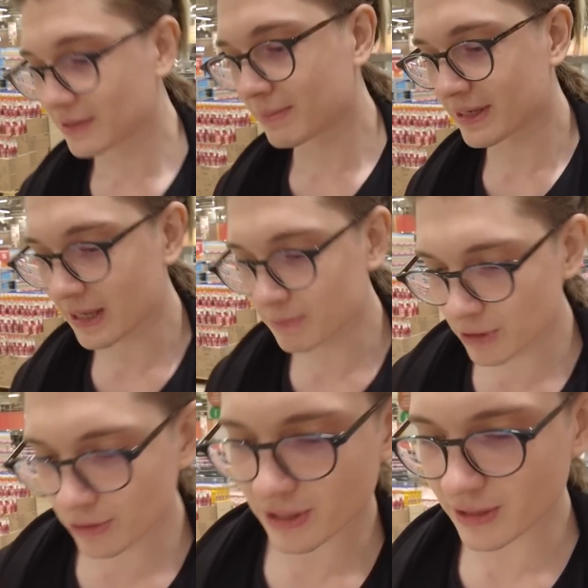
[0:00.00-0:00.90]
But I'm
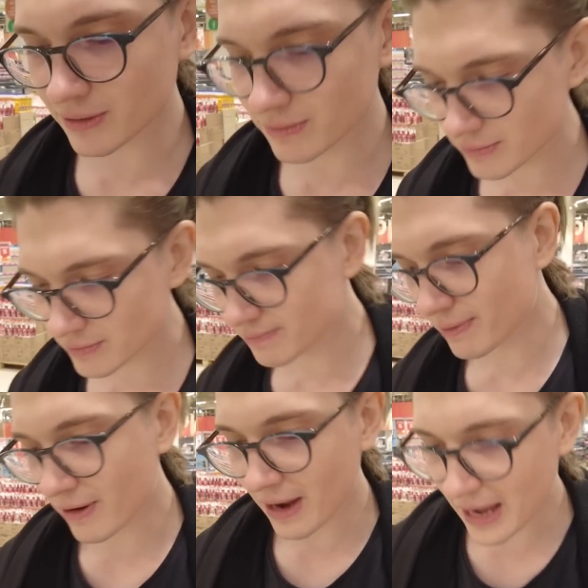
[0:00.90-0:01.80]
looking
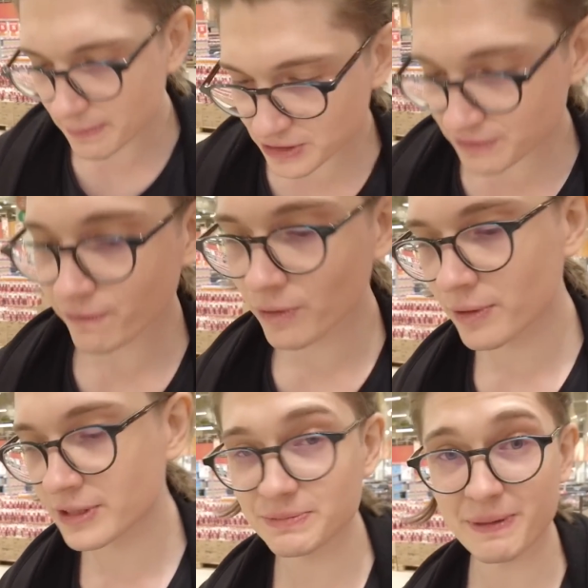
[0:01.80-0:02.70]
perhaps
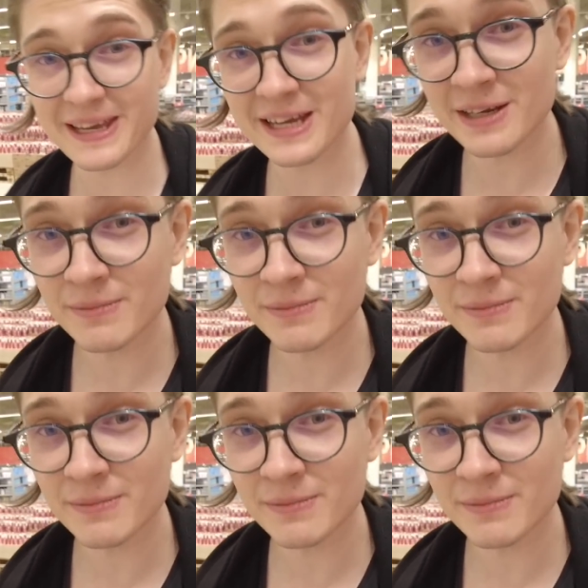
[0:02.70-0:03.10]
for spaghetti.